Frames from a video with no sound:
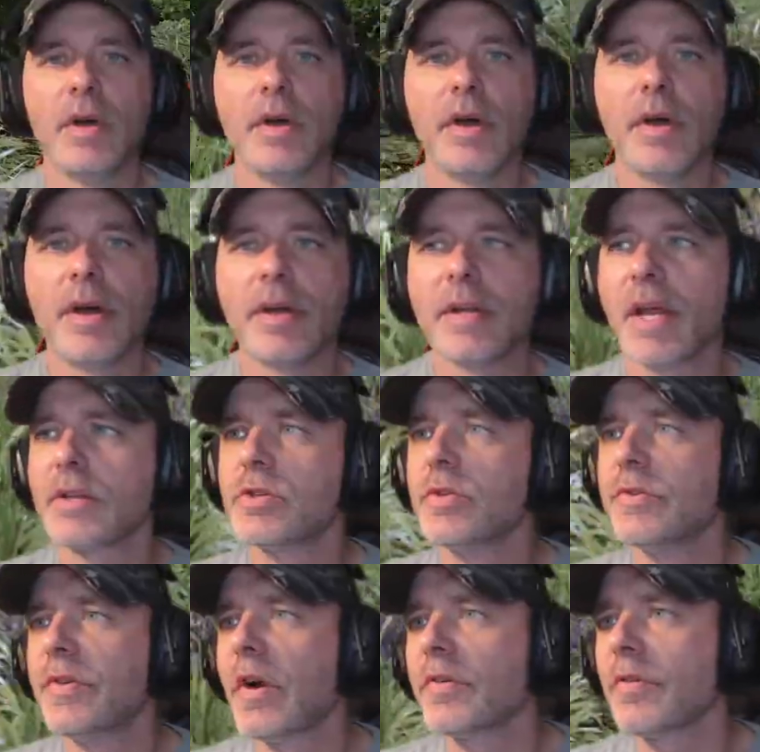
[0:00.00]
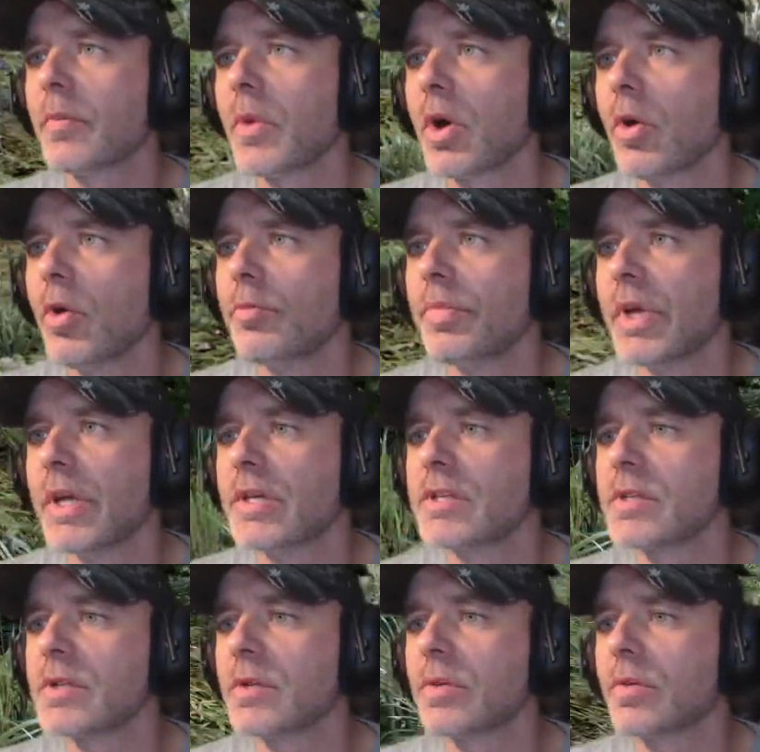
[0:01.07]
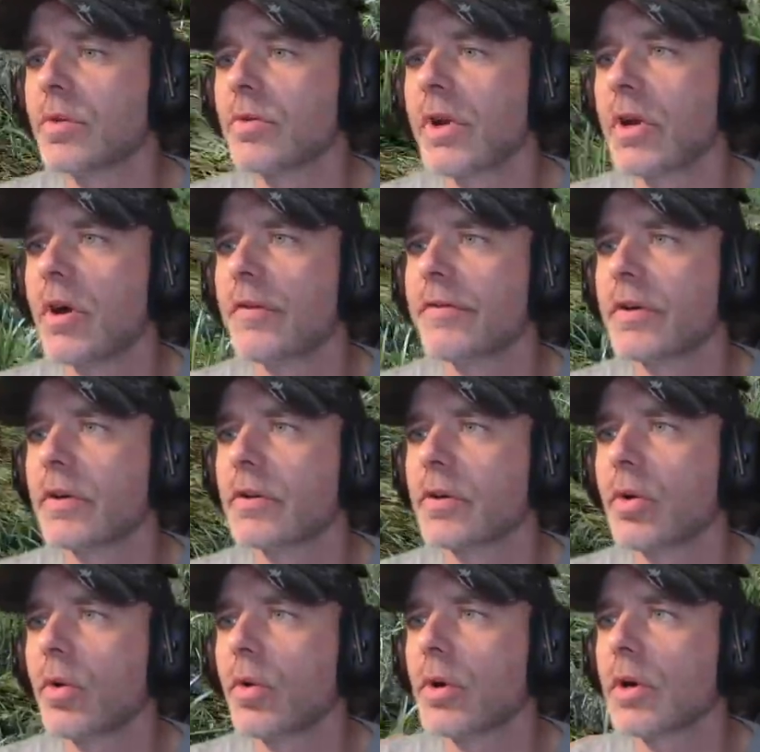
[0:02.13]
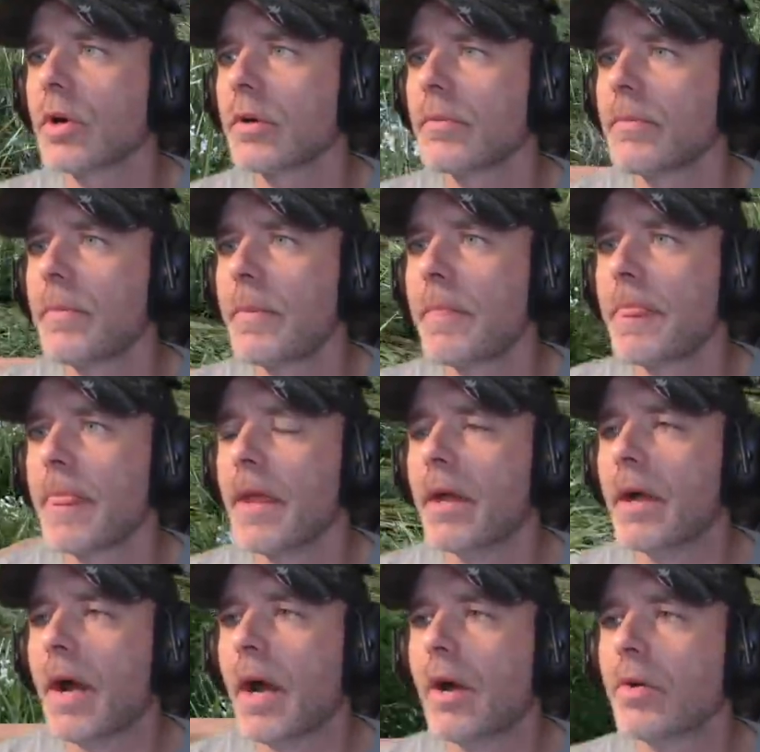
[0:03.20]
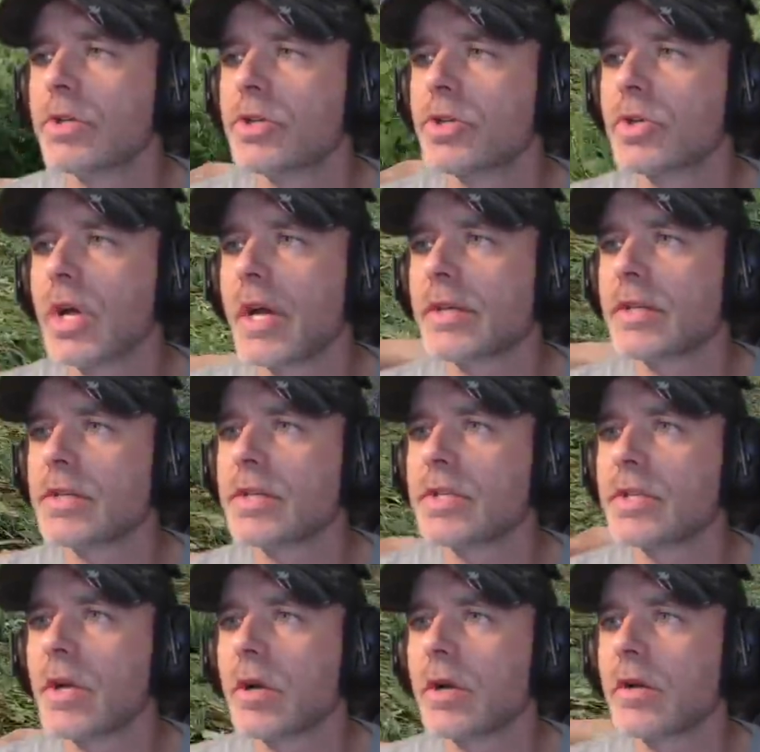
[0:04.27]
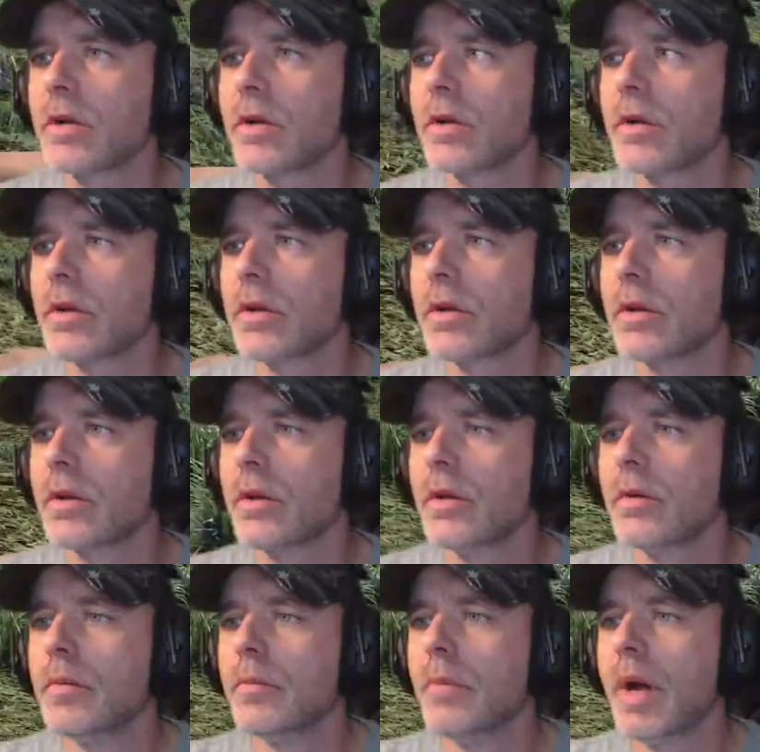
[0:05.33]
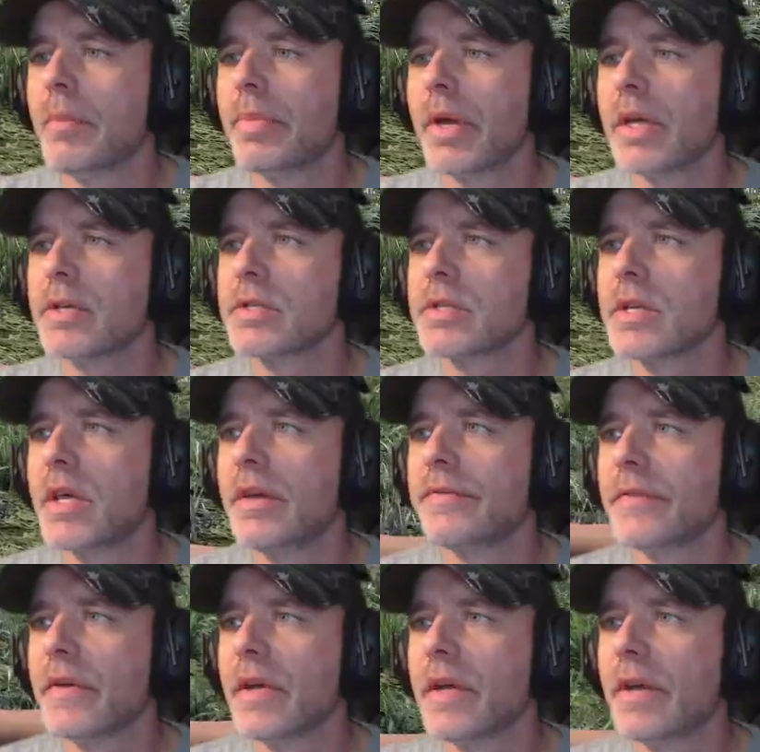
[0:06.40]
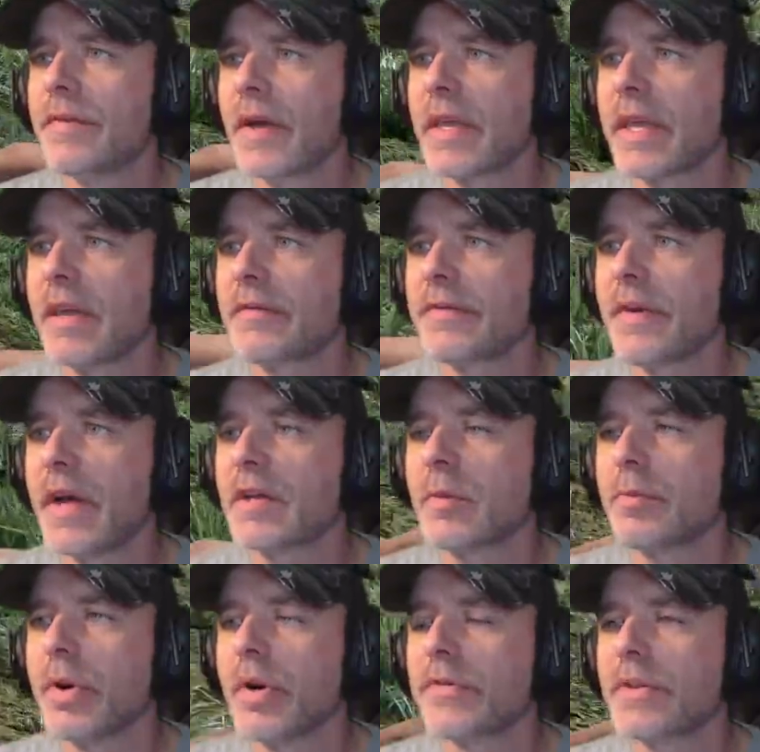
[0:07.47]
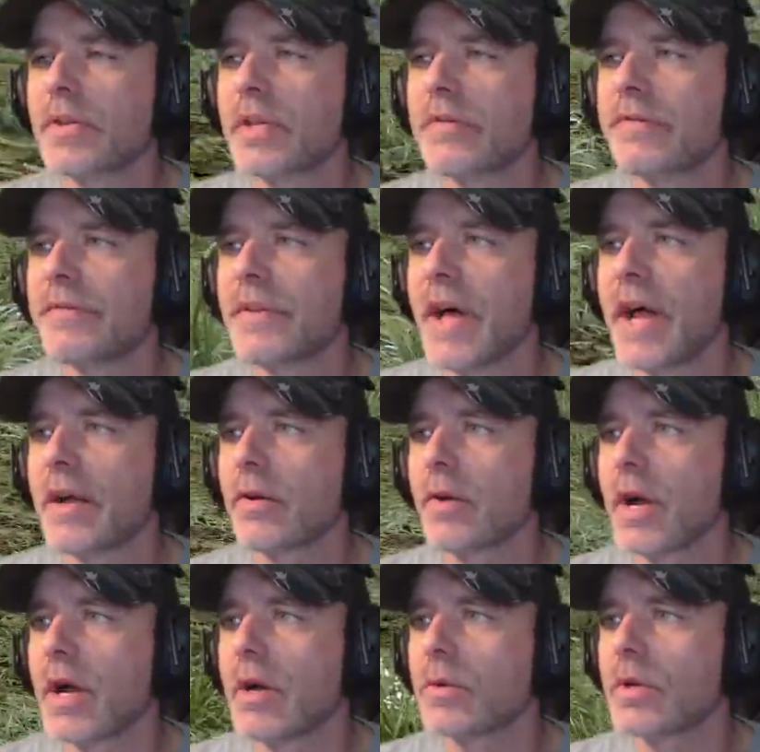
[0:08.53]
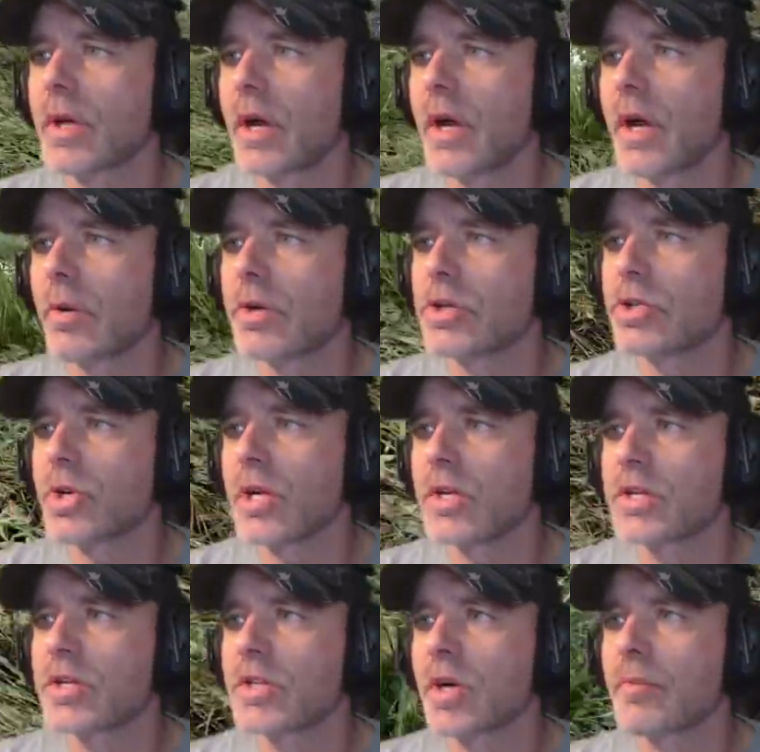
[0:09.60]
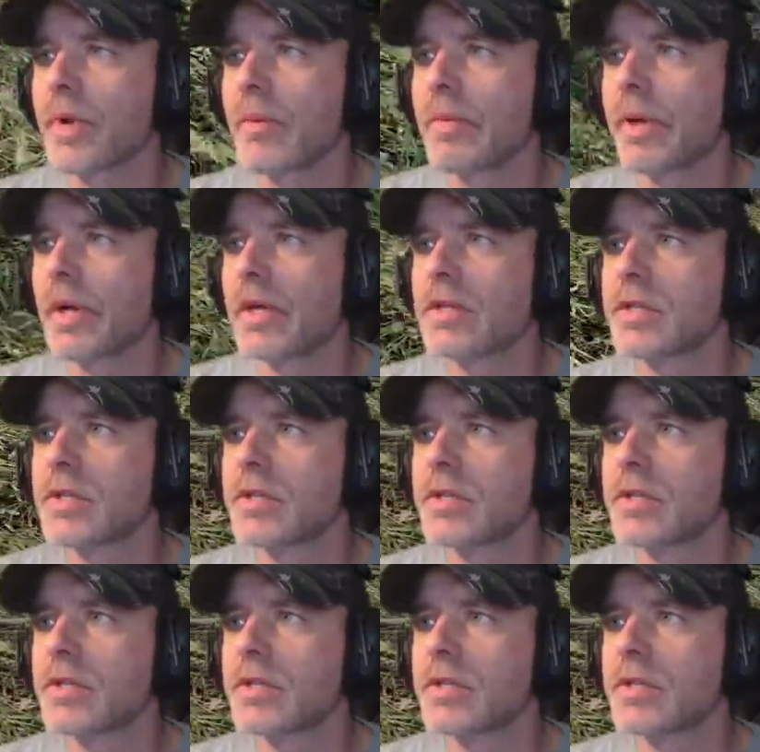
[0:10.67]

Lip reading: Alright, not too far from our old base. Right off here in the corner. I always try to start my base. If I can't find a perfectly flat ground, I always try to start my base